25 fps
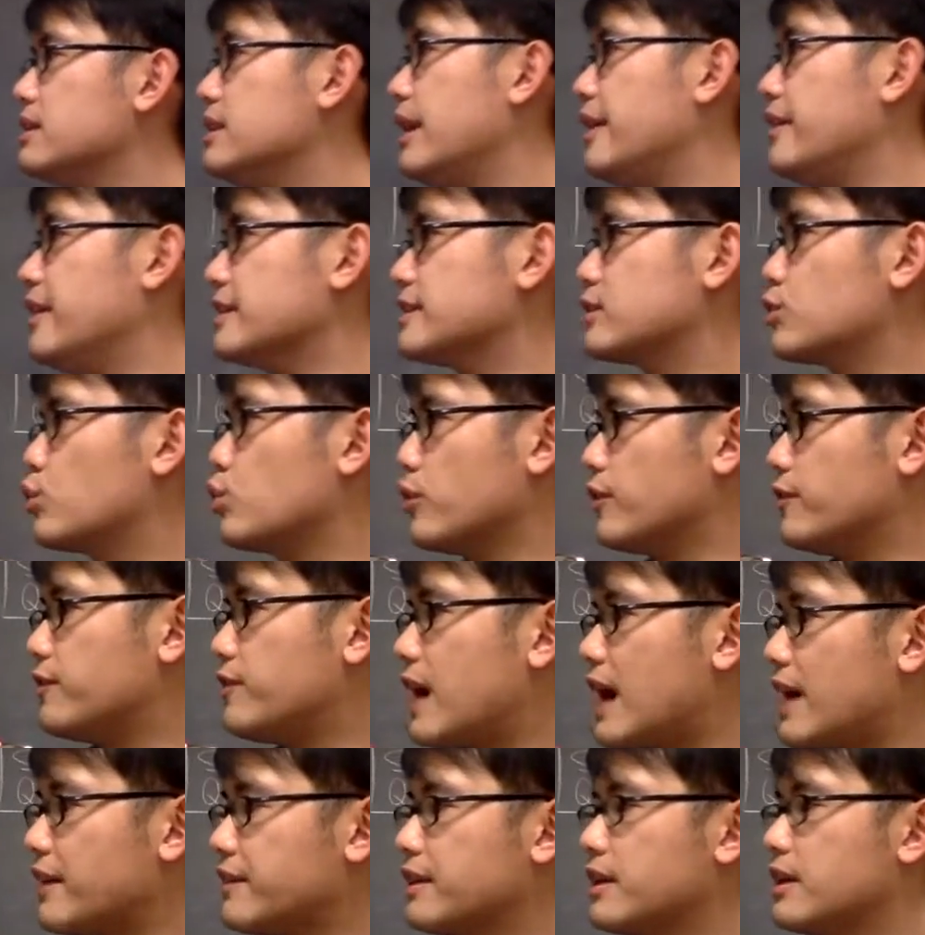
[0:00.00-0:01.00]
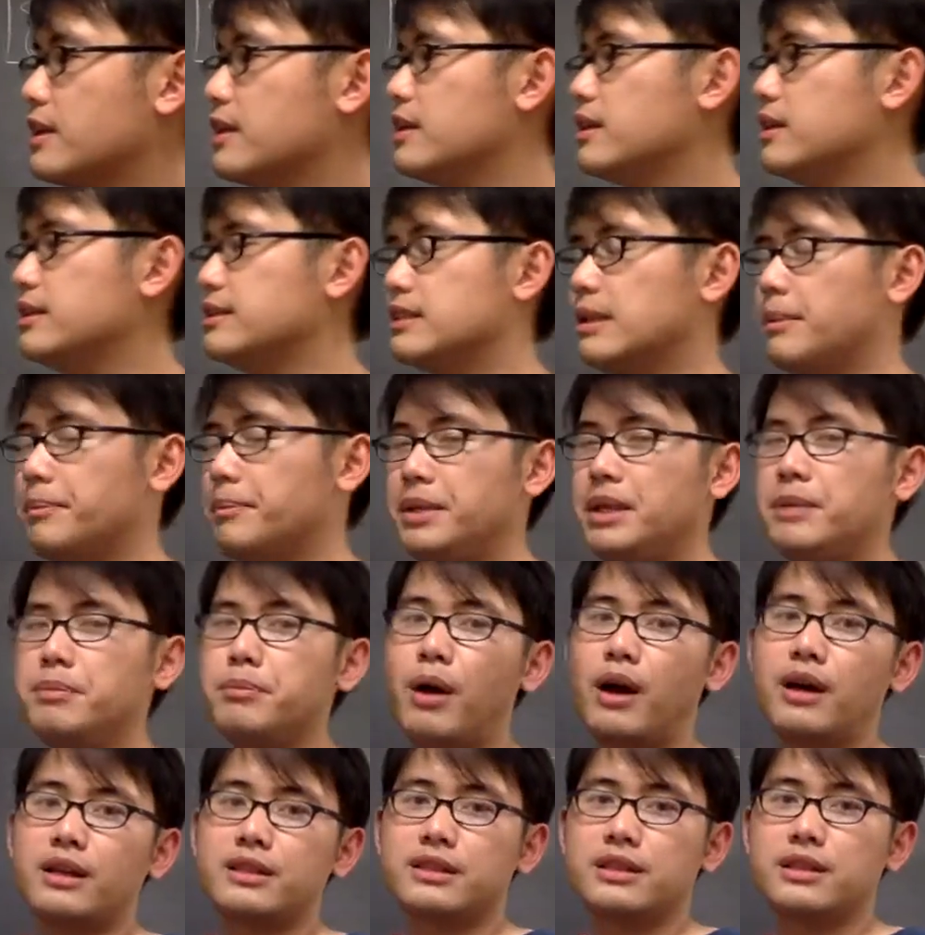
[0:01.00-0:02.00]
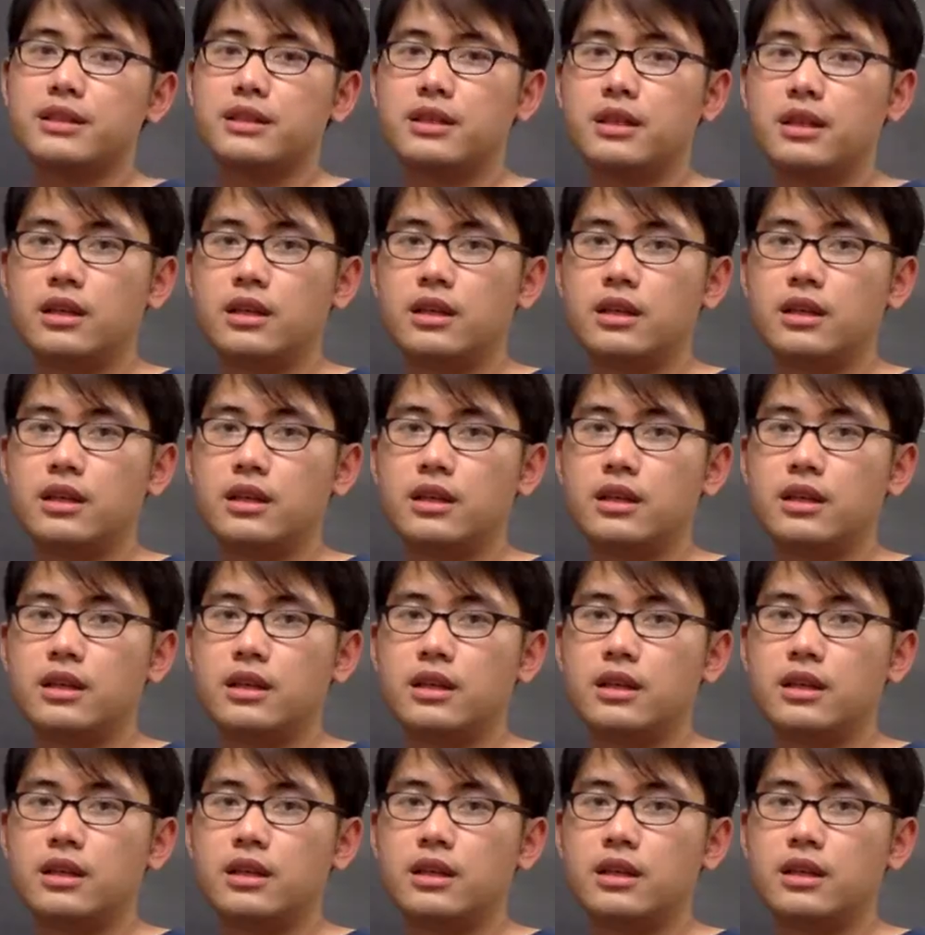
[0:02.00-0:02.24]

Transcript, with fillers: and the square of 5 is the b part.